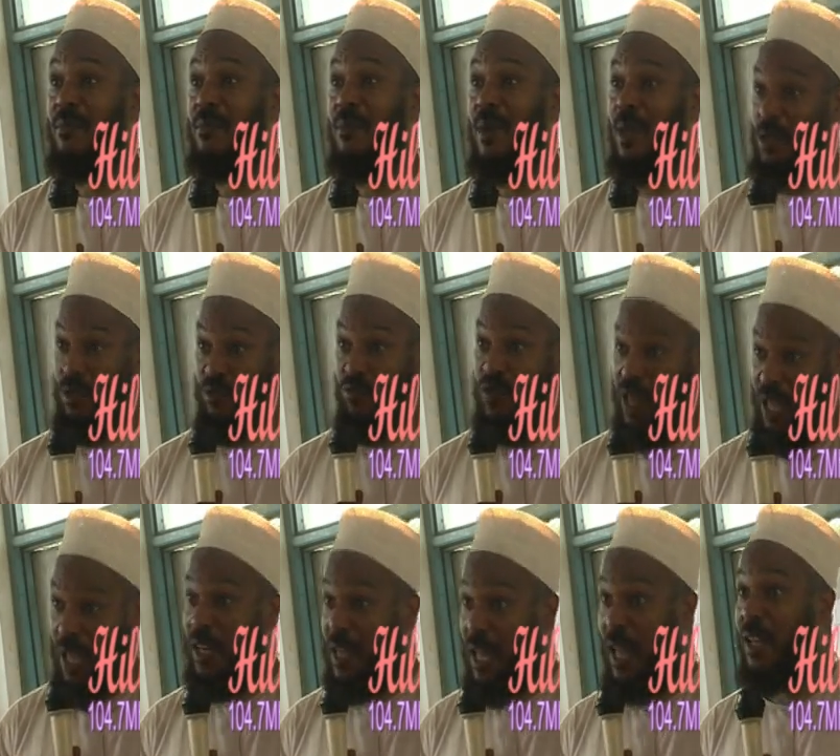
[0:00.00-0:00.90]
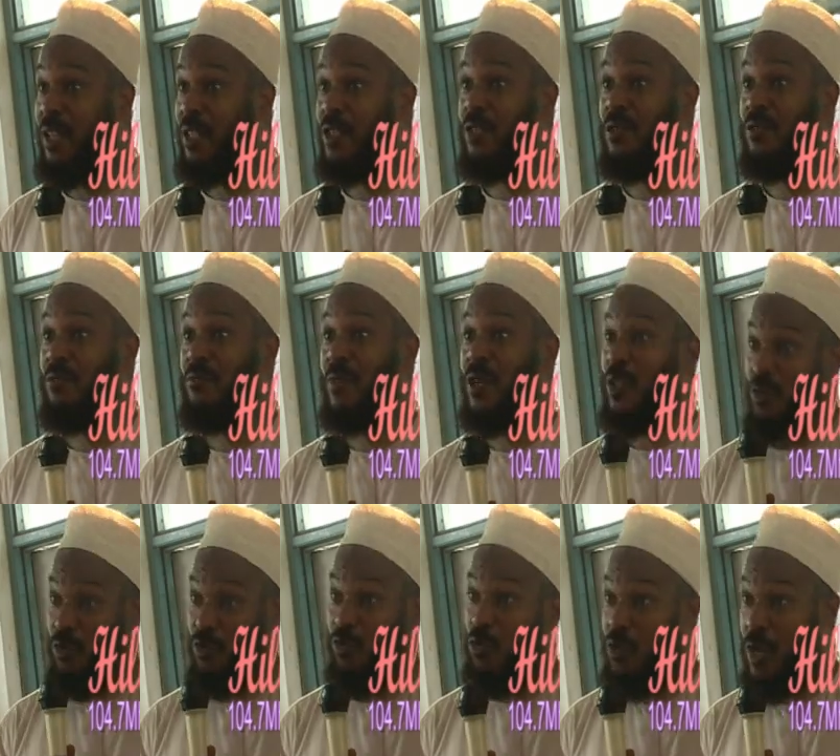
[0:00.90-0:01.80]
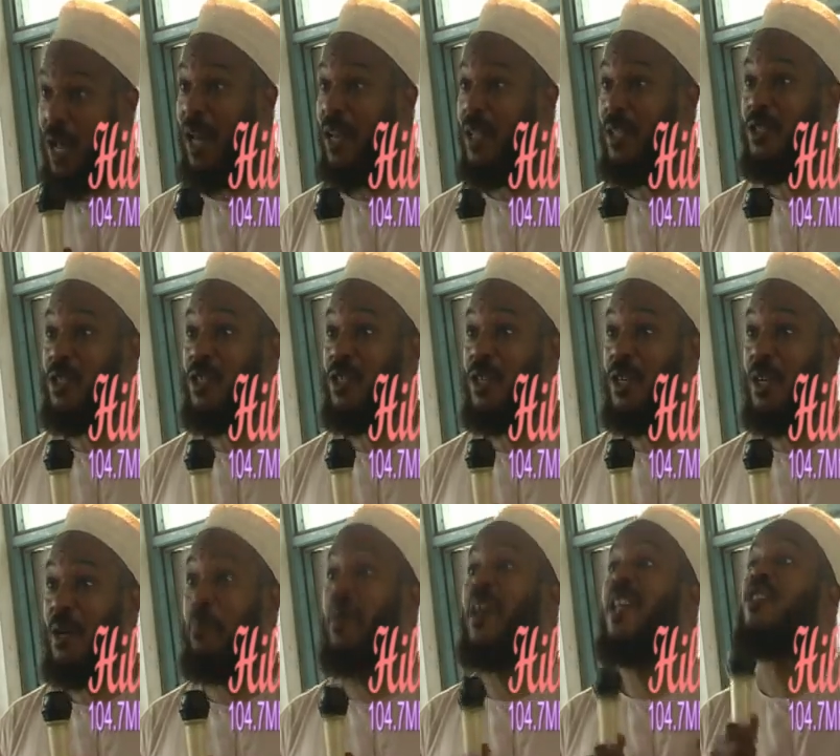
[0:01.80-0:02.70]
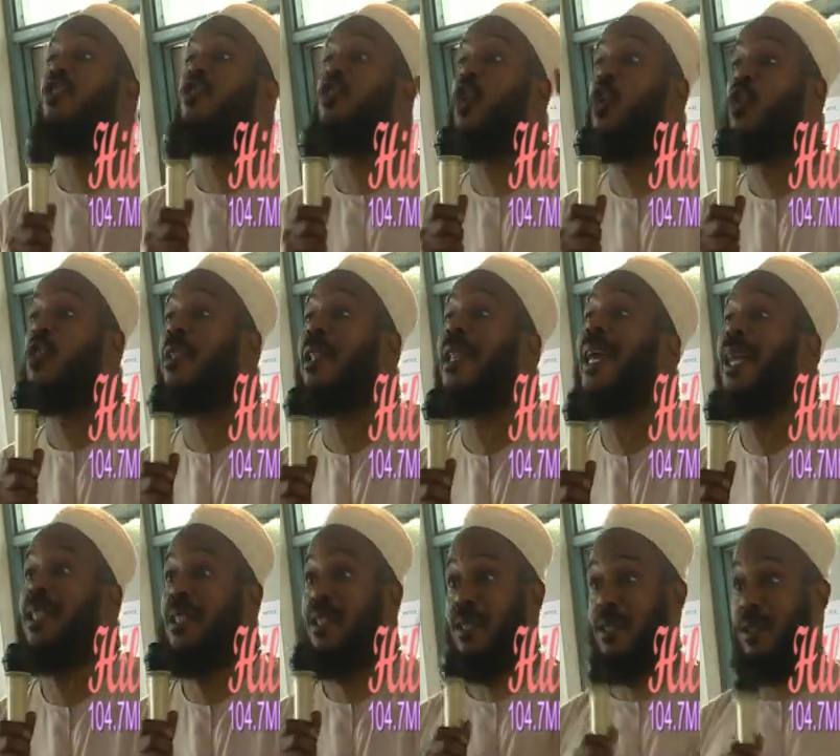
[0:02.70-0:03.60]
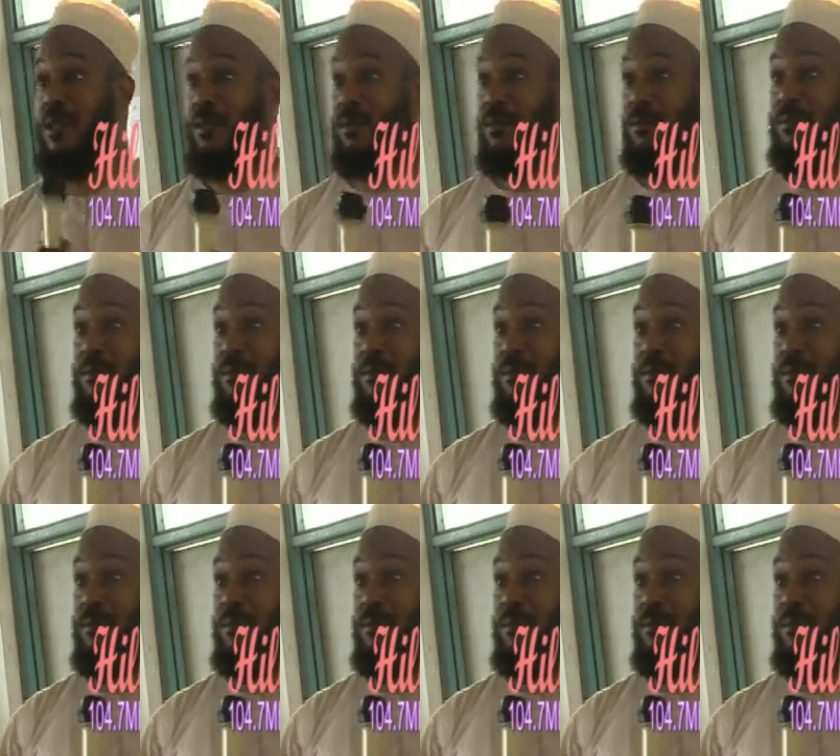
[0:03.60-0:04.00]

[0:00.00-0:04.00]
It's real knowledge. It's true knowledge. But it's useless.